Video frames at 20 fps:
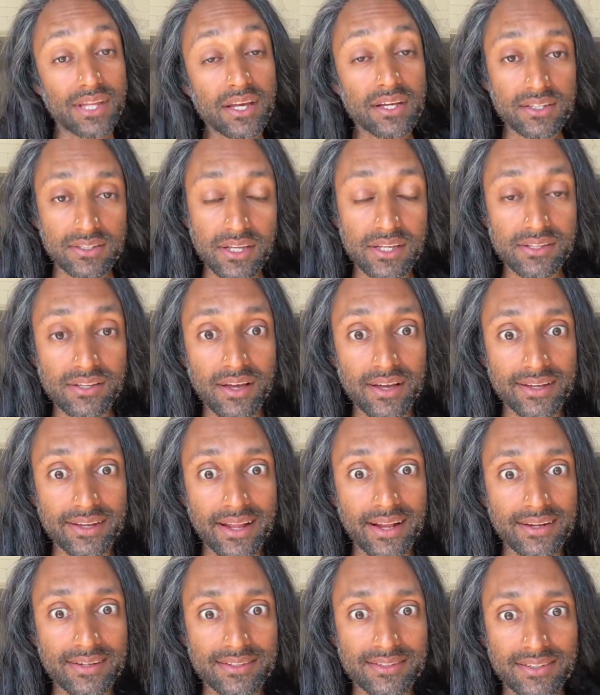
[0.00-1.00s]
Yeah, you can take
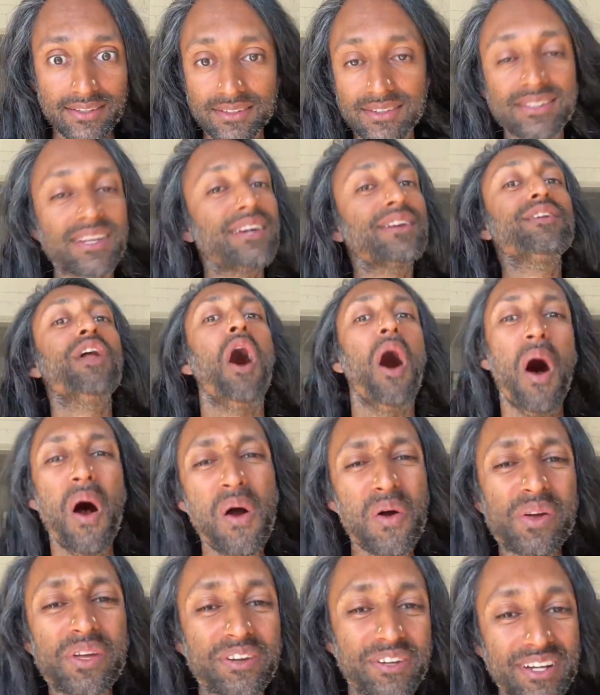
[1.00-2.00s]
psychedelics though. It's like,
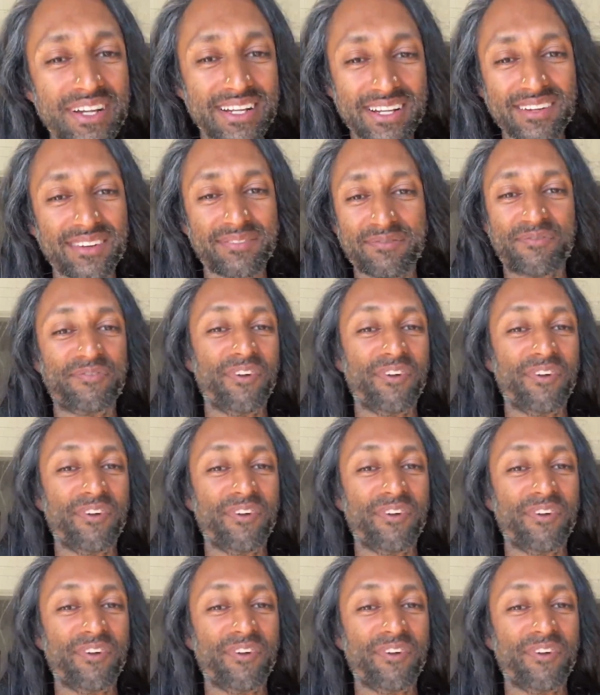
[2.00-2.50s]
no, you little